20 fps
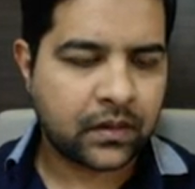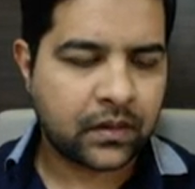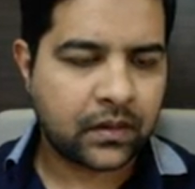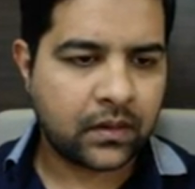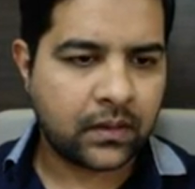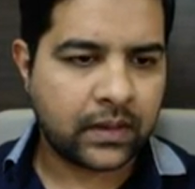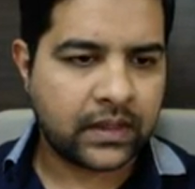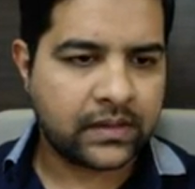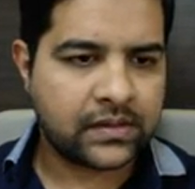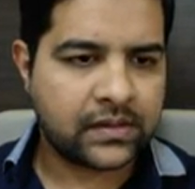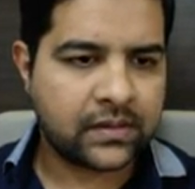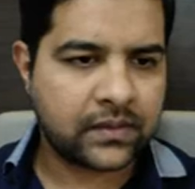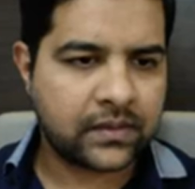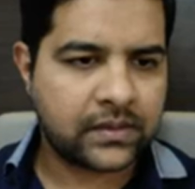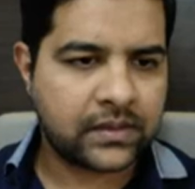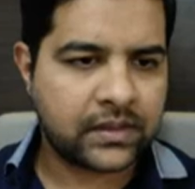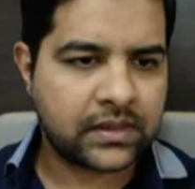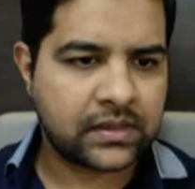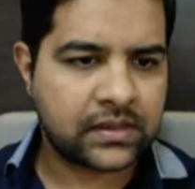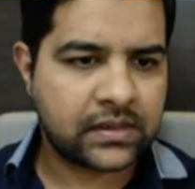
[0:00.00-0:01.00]
Okay, so
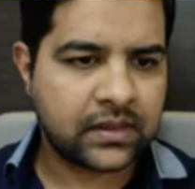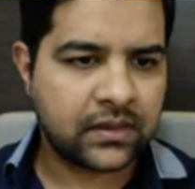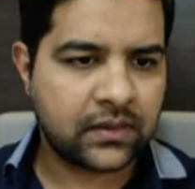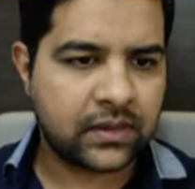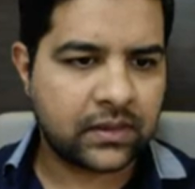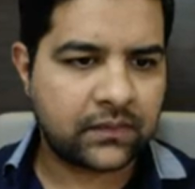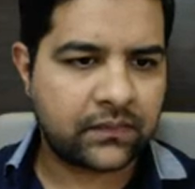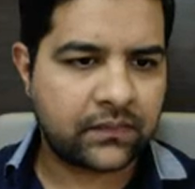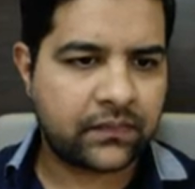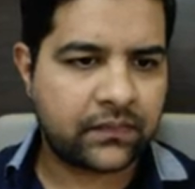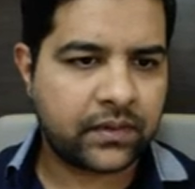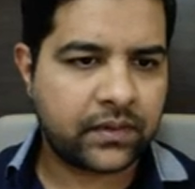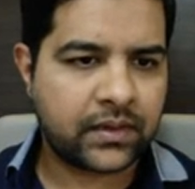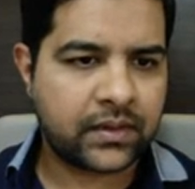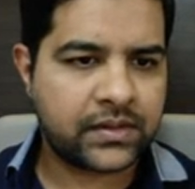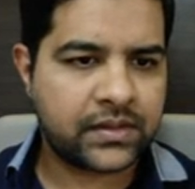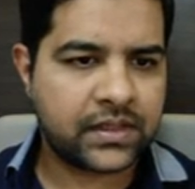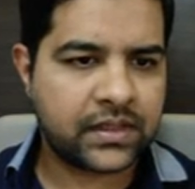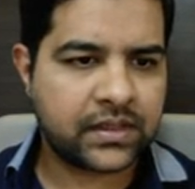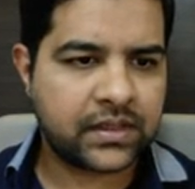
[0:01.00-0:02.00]
as you can see, you have
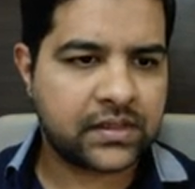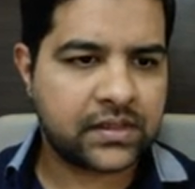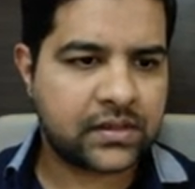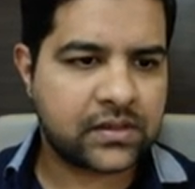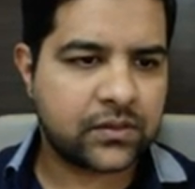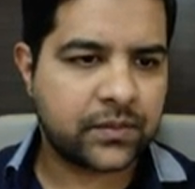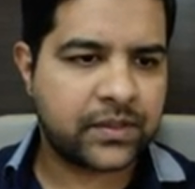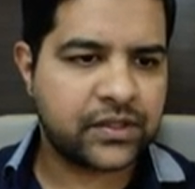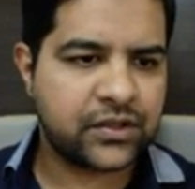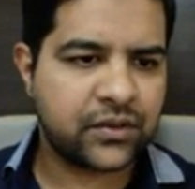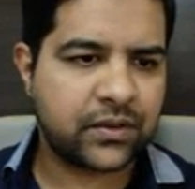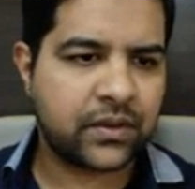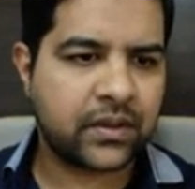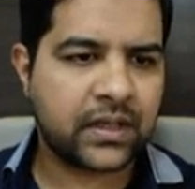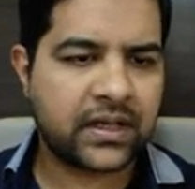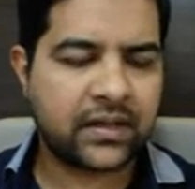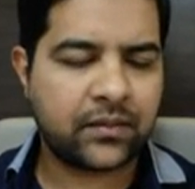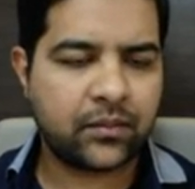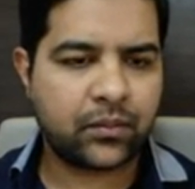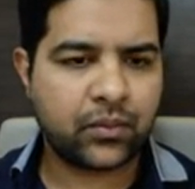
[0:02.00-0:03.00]
6 domains. You could
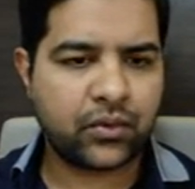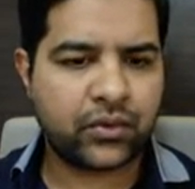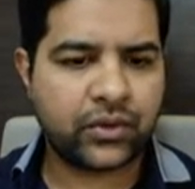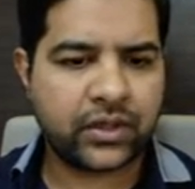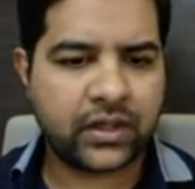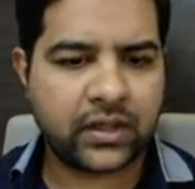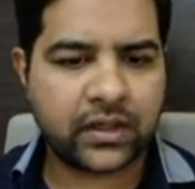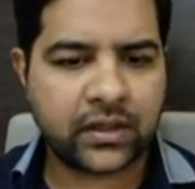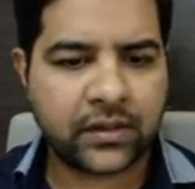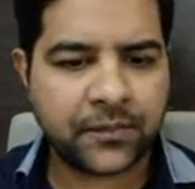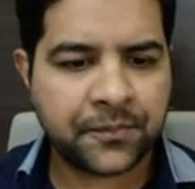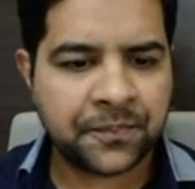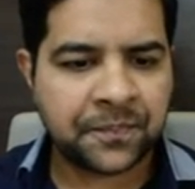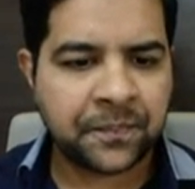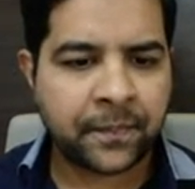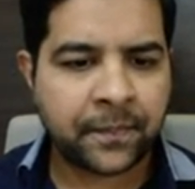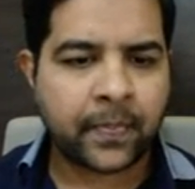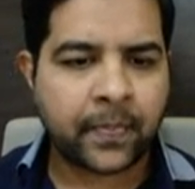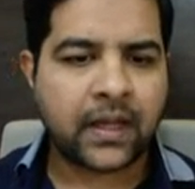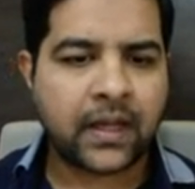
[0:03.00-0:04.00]
add more here,
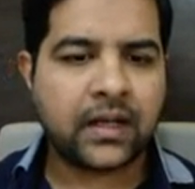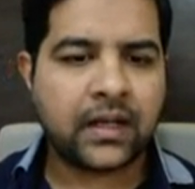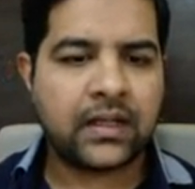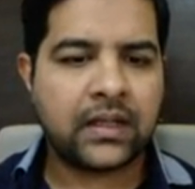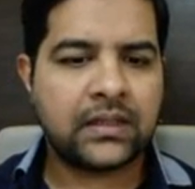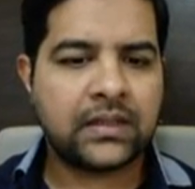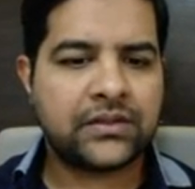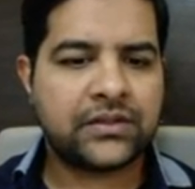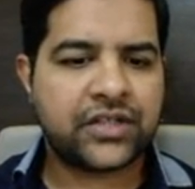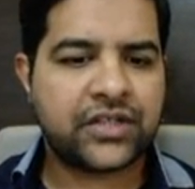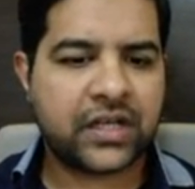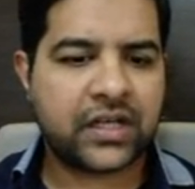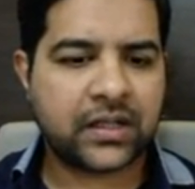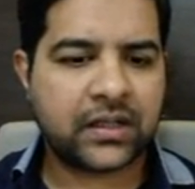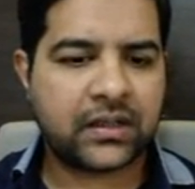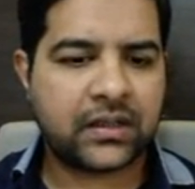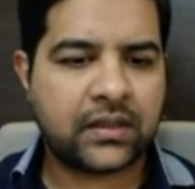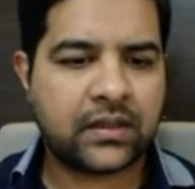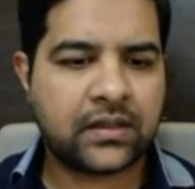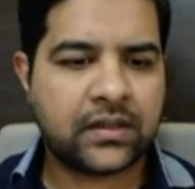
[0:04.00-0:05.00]
and I'll
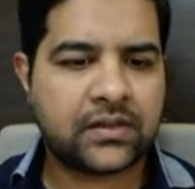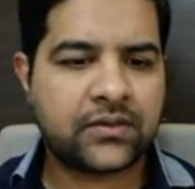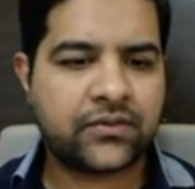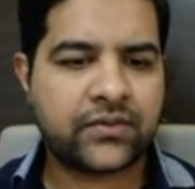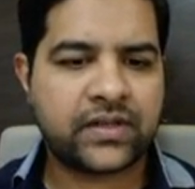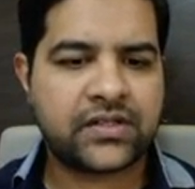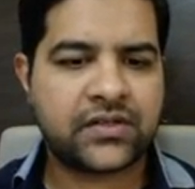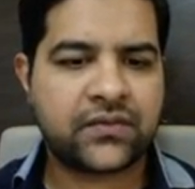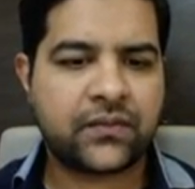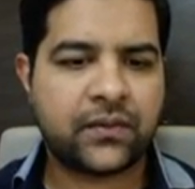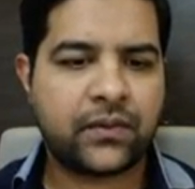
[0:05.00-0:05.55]
check the trust flow